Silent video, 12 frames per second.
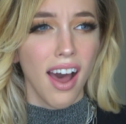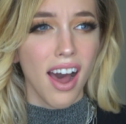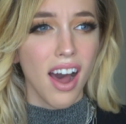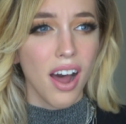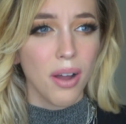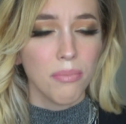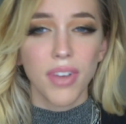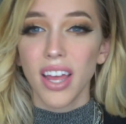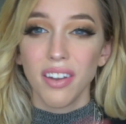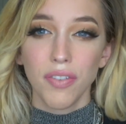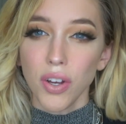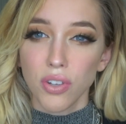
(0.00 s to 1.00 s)

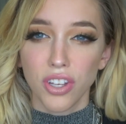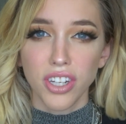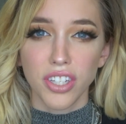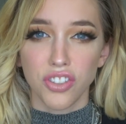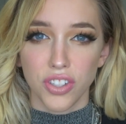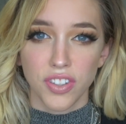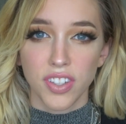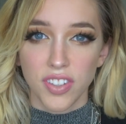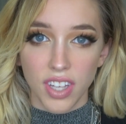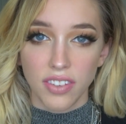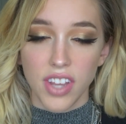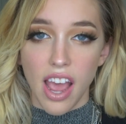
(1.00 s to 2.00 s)
And it felt good just to
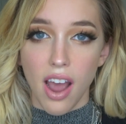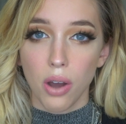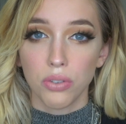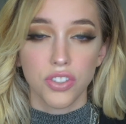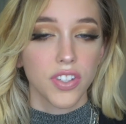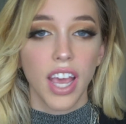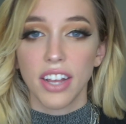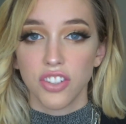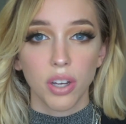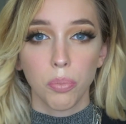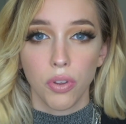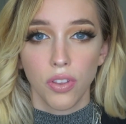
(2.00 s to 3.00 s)
sit down, just catch
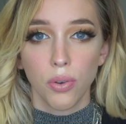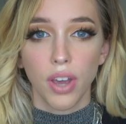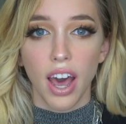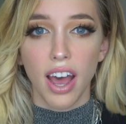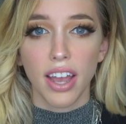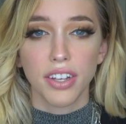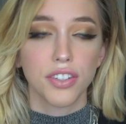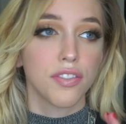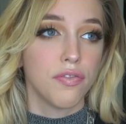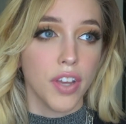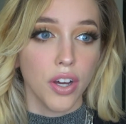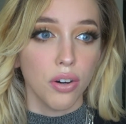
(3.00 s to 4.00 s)
up with you guys,
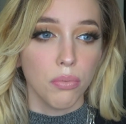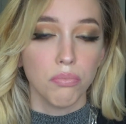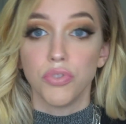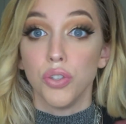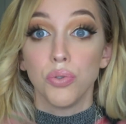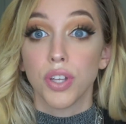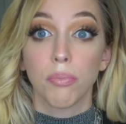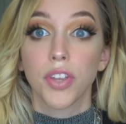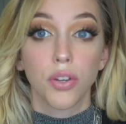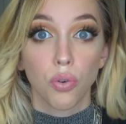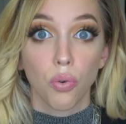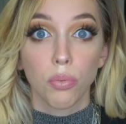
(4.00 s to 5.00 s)
film, do
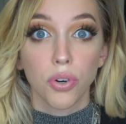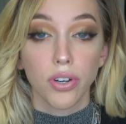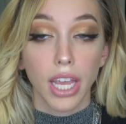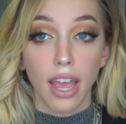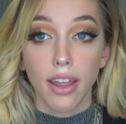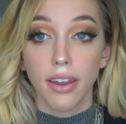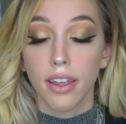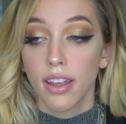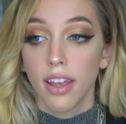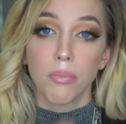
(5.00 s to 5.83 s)
something normal again.